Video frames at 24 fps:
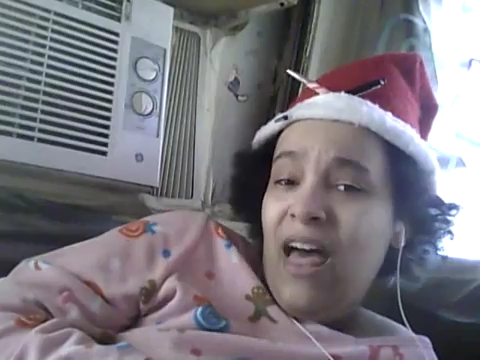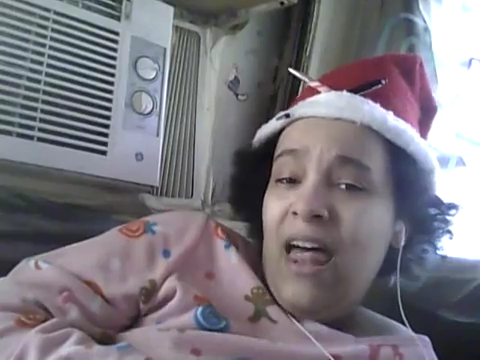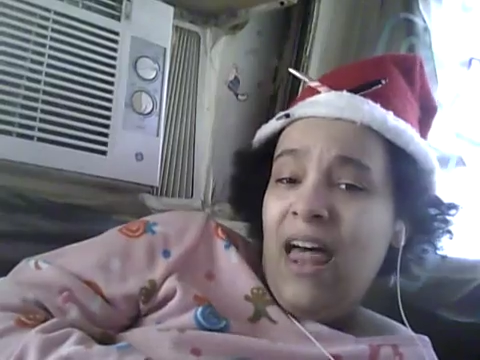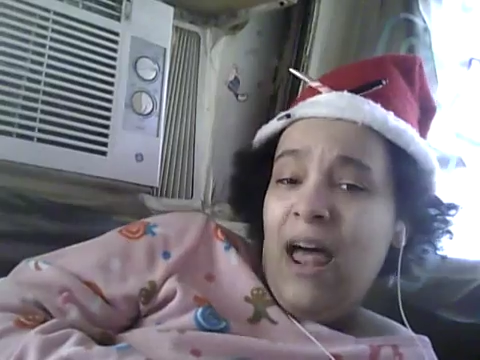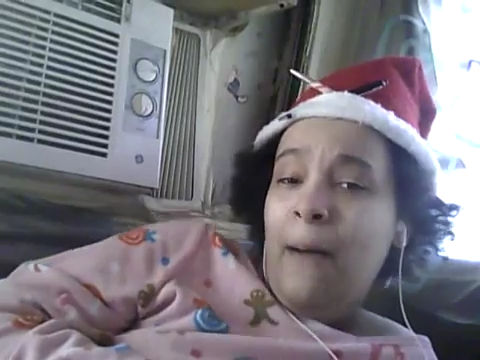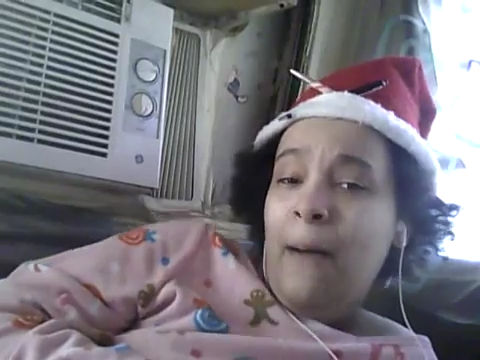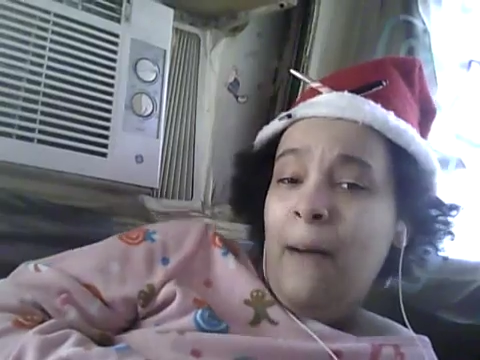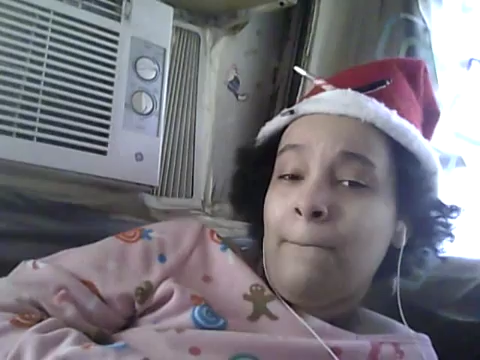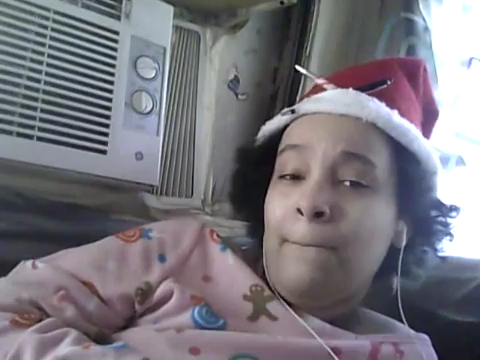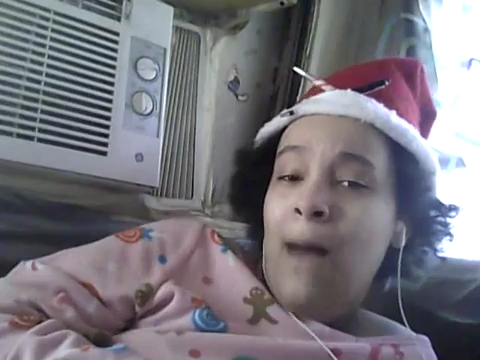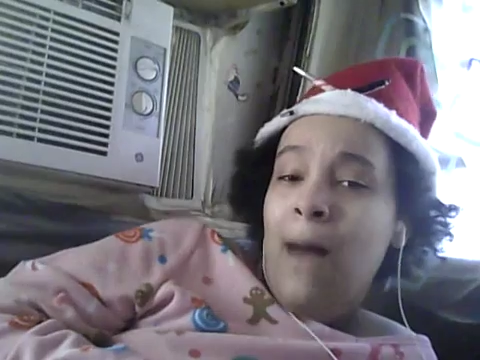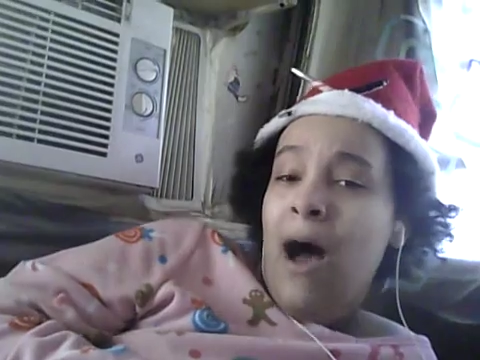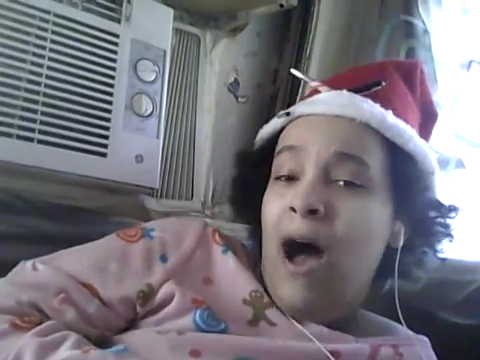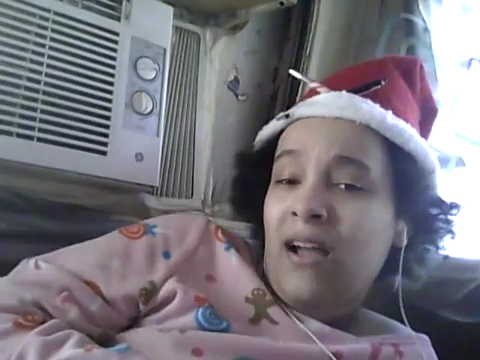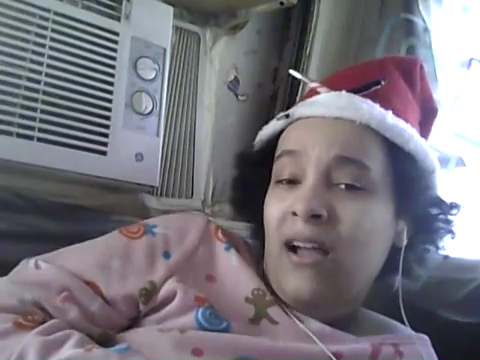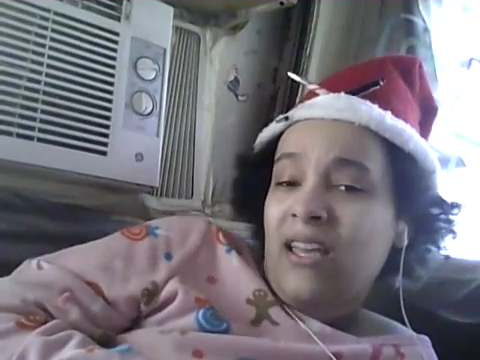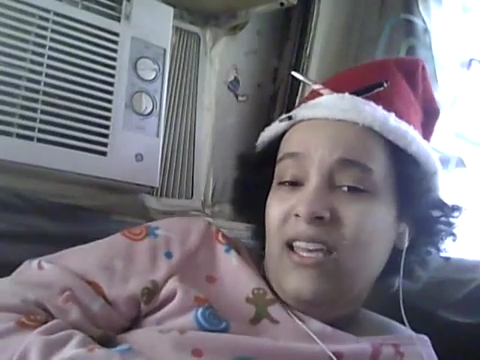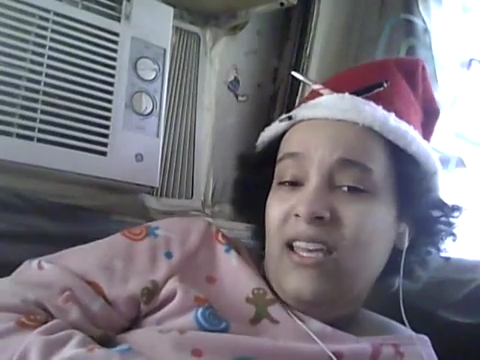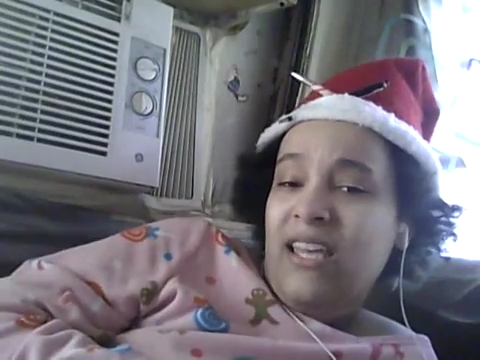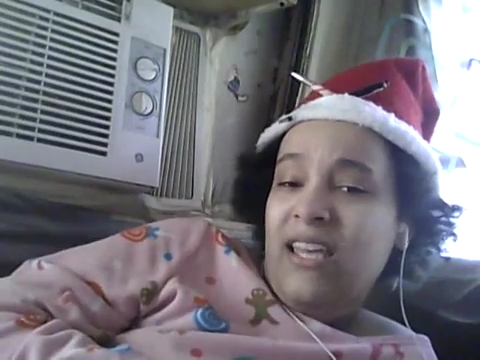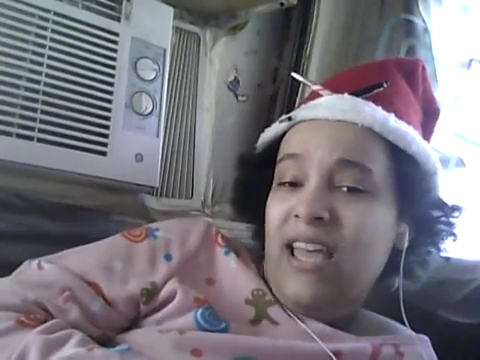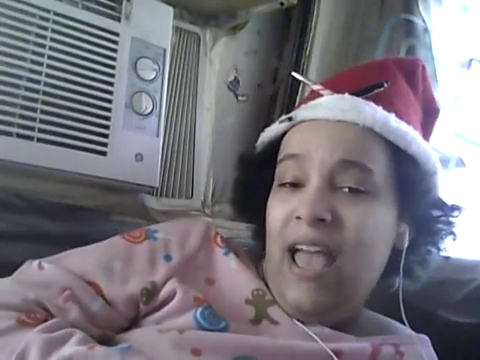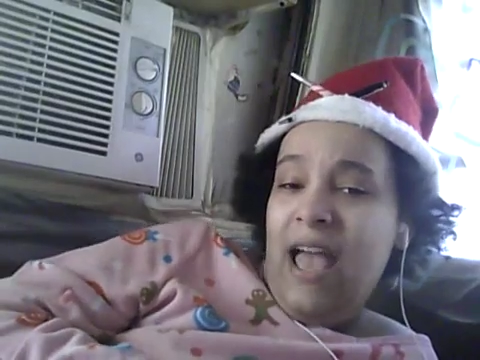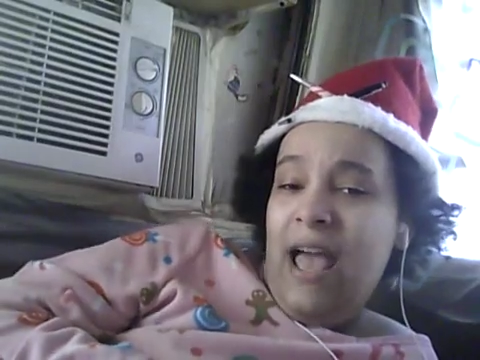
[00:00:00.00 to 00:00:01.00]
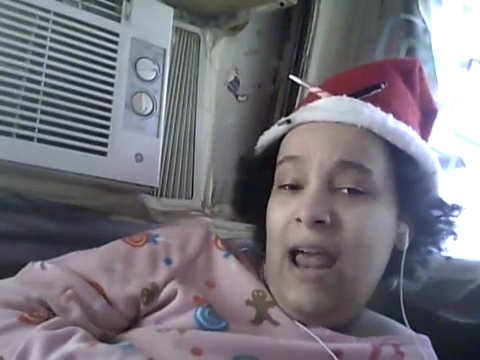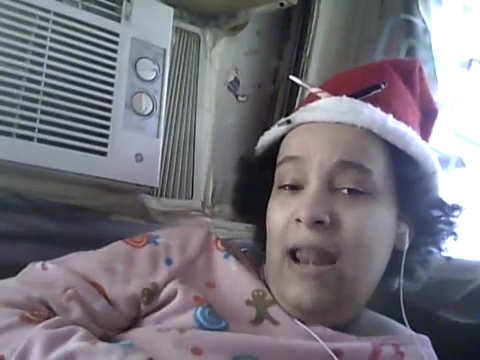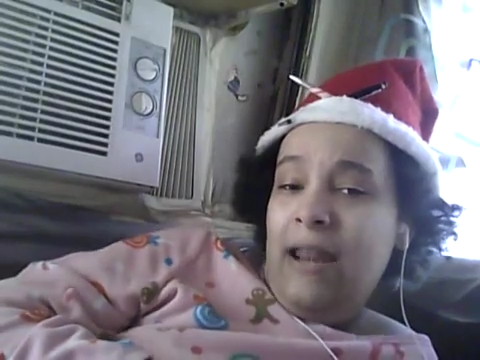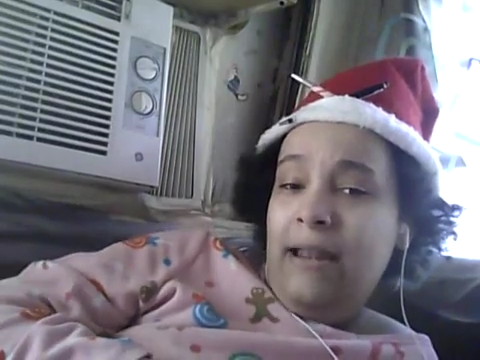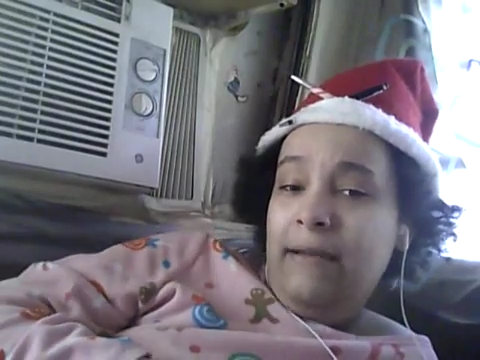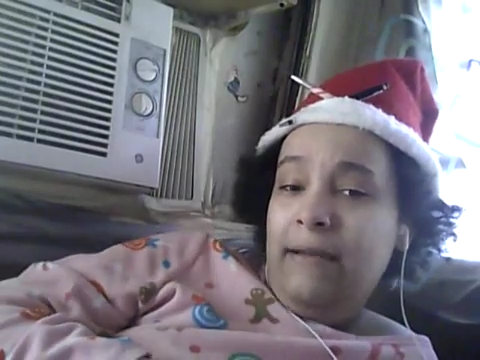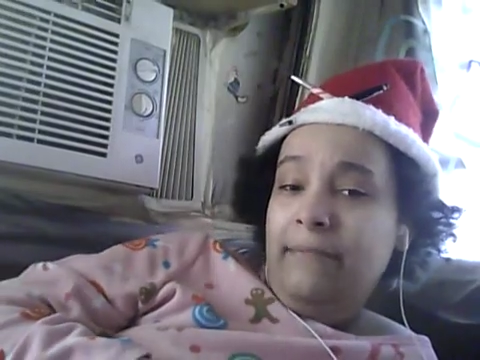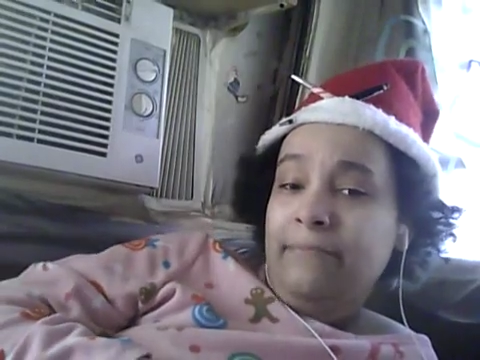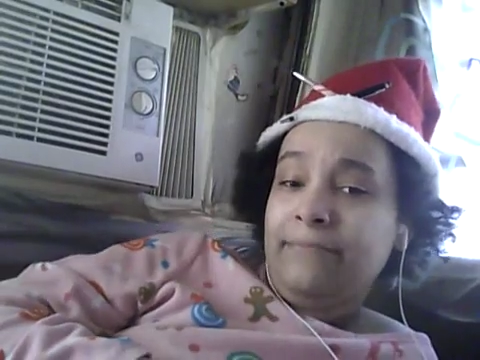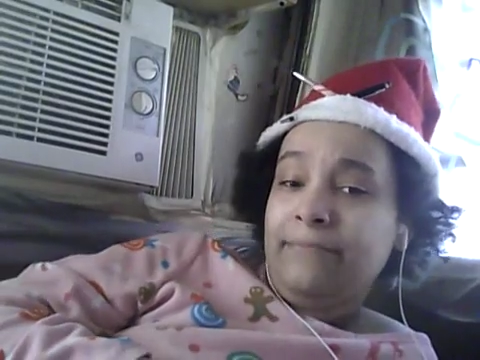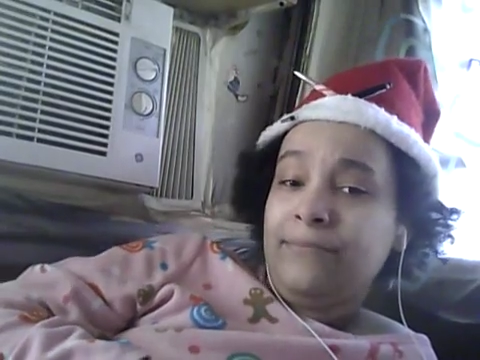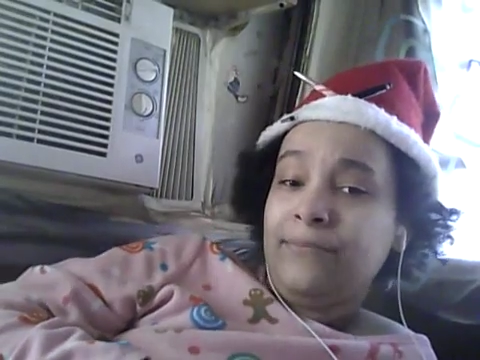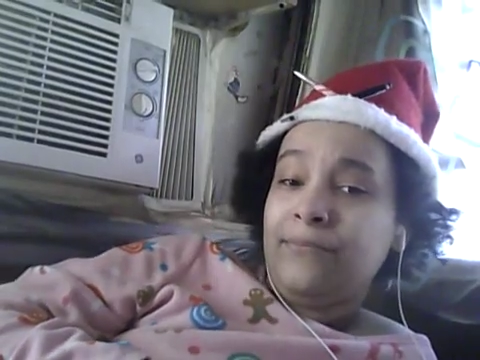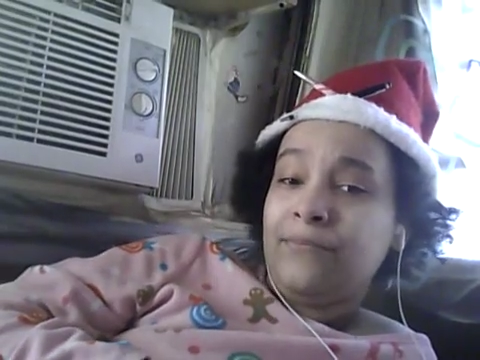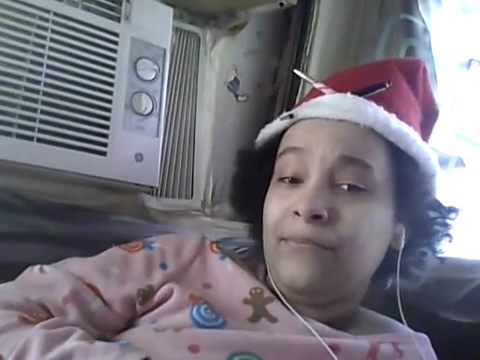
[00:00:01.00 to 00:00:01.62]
flat out mocking Ganon.